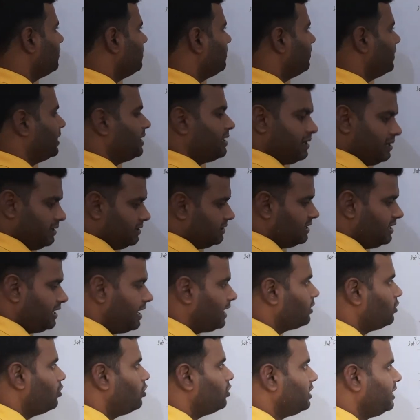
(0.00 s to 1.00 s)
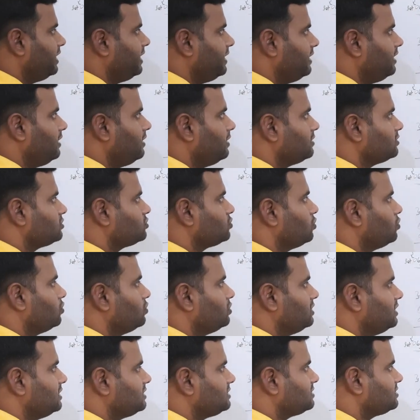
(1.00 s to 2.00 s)
But they are not needed, so
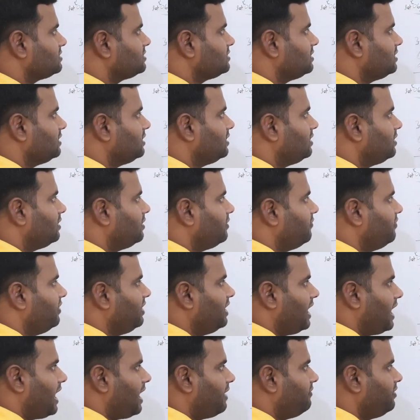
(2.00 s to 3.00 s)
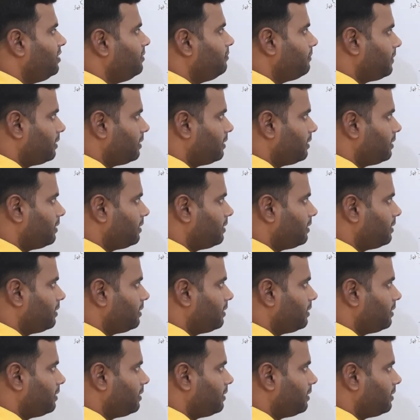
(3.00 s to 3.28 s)
this will have a